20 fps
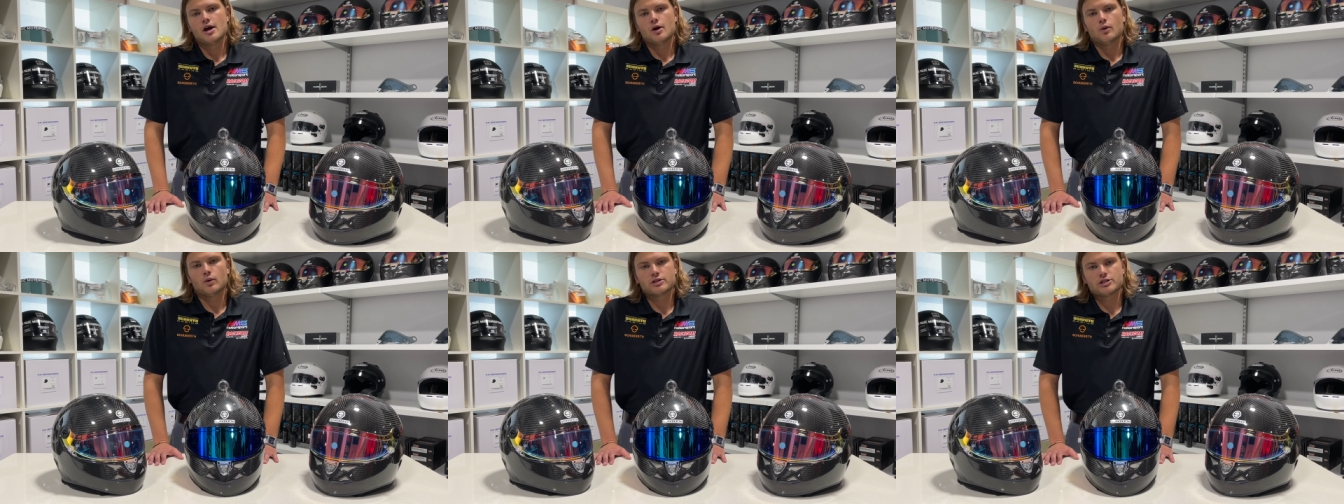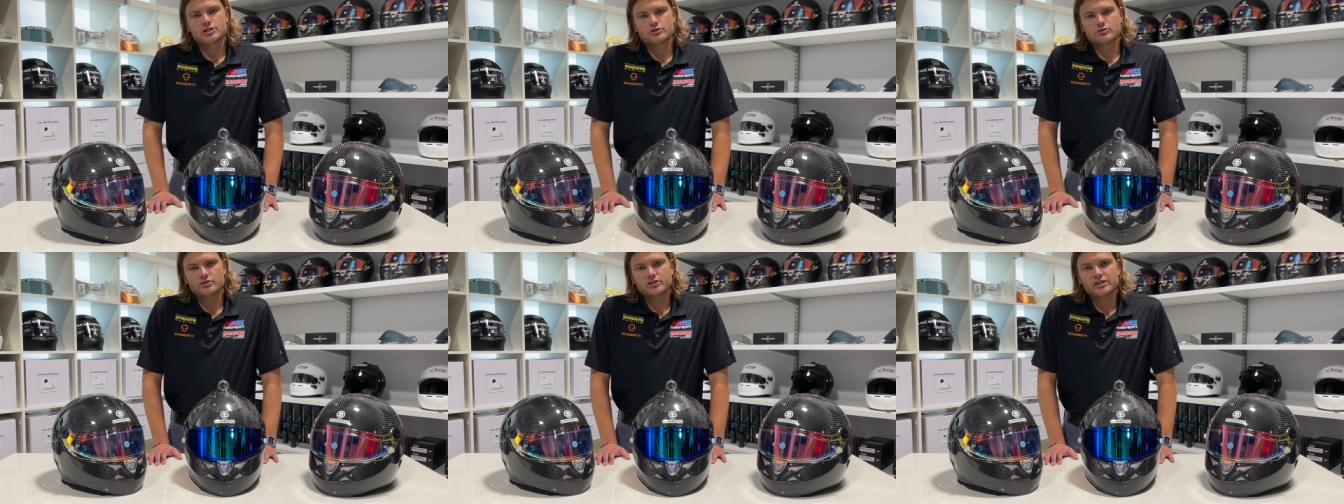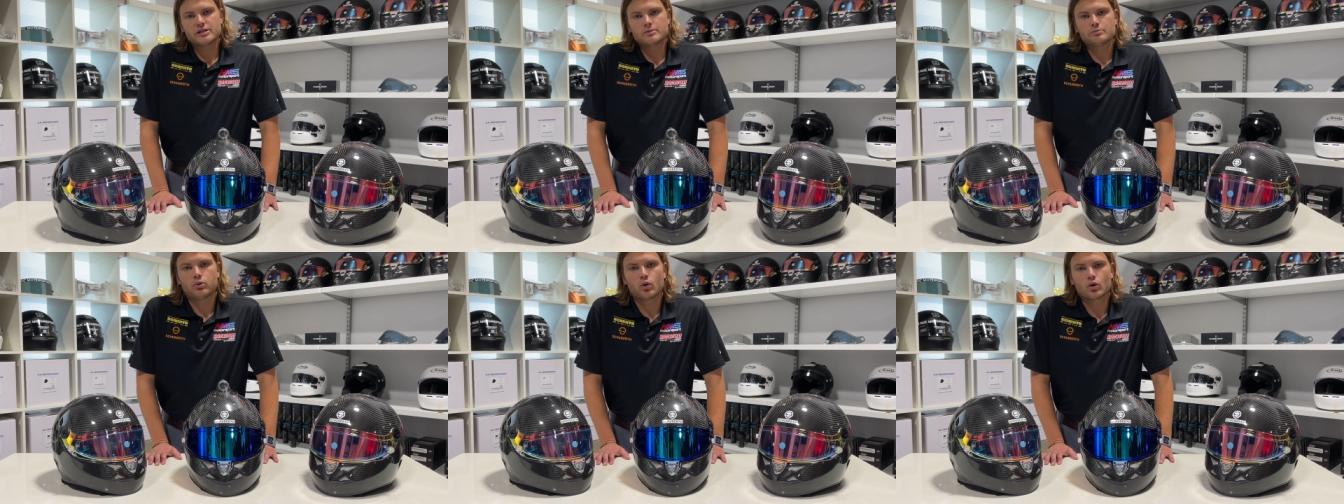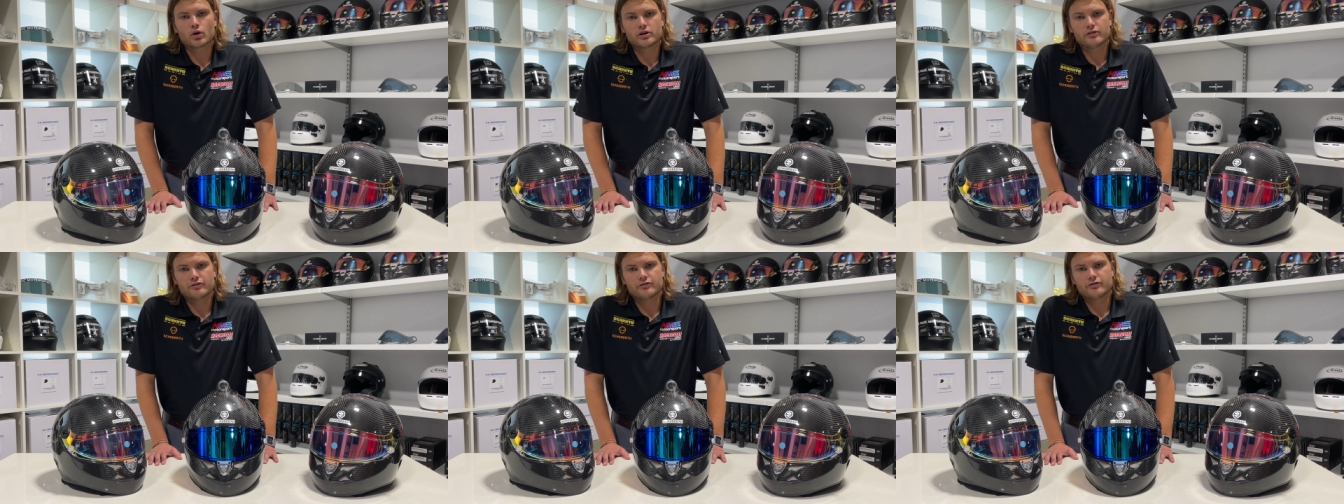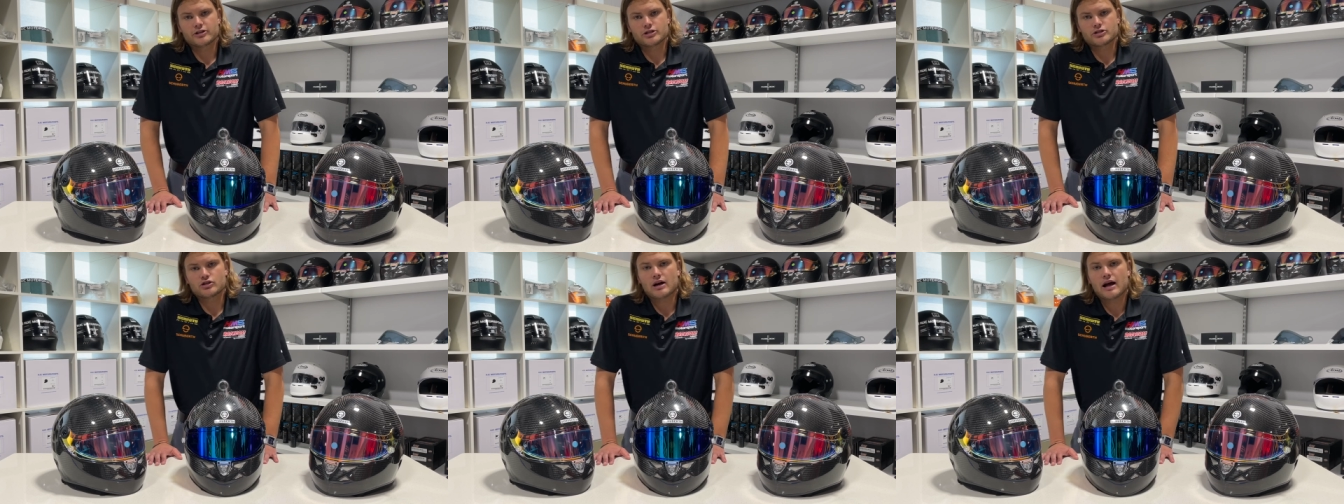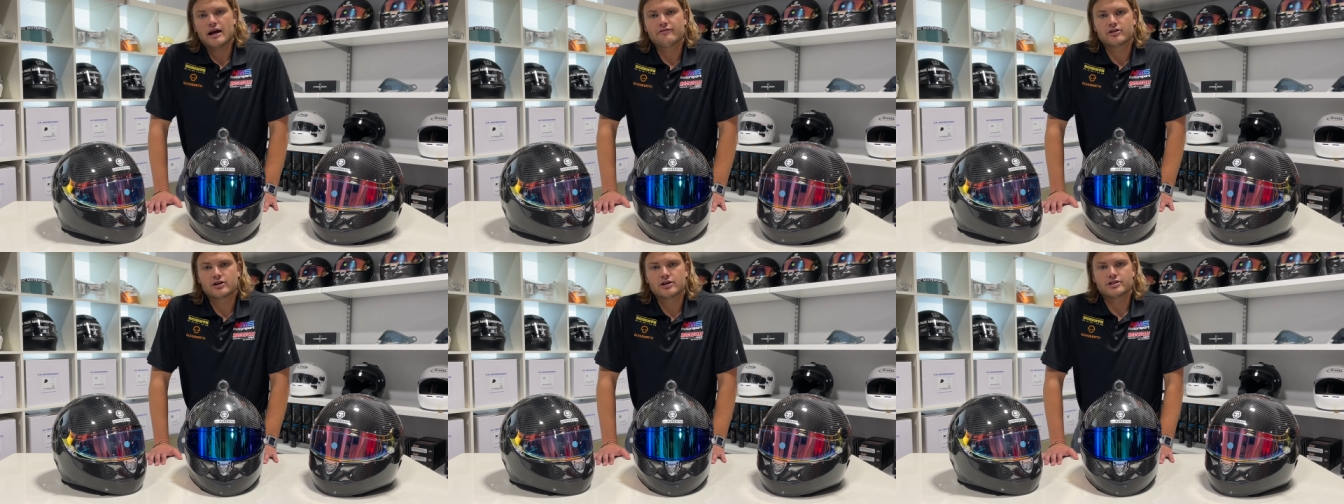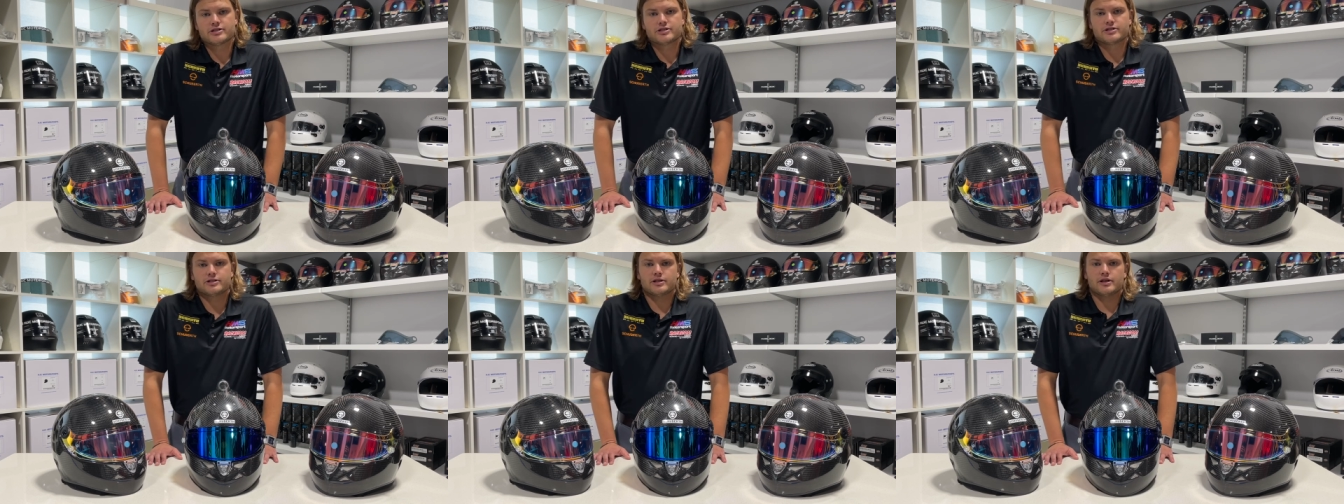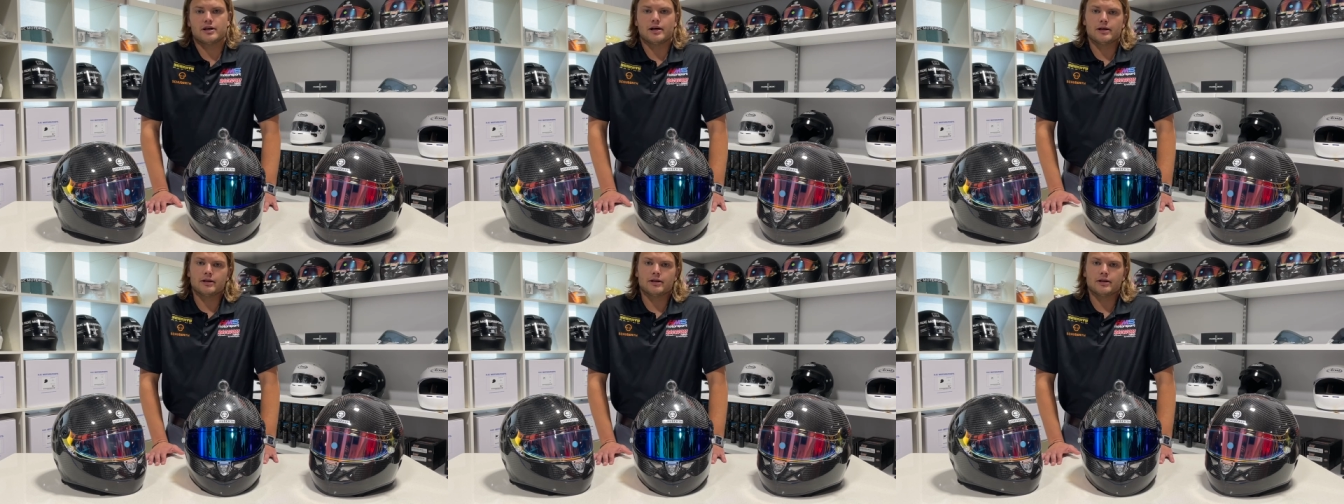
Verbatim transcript: which is really important for drivers